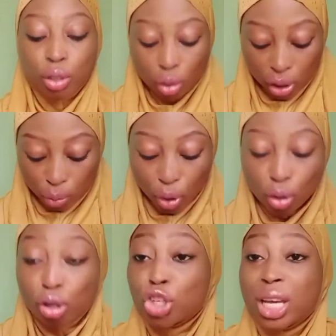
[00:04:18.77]
You can spray on
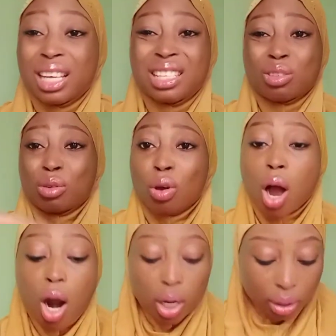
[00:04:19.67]
your chest, on your
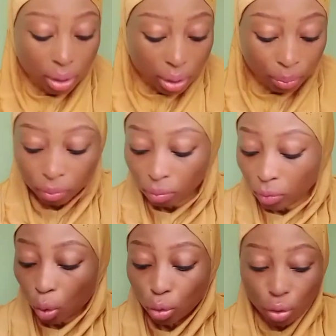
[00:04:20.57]
hands,
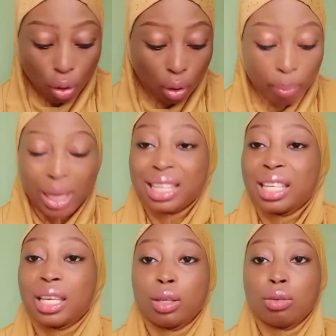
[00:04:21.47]
on your
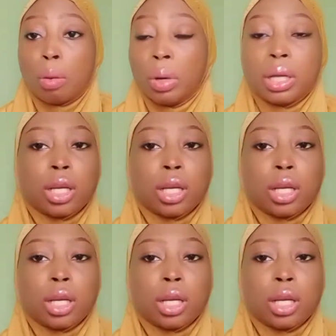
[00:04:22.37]
belly, your body.